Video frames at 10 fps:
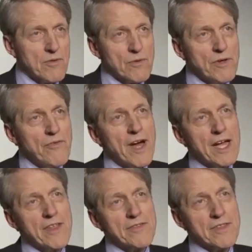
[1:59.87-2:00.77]
We
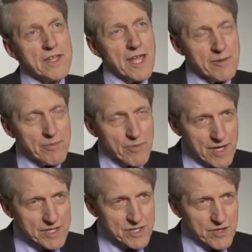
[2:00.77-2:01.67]
find that the CAPE
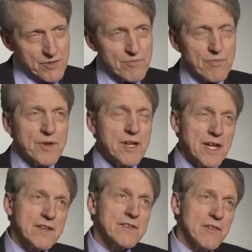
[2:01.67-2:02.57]
ratio predicts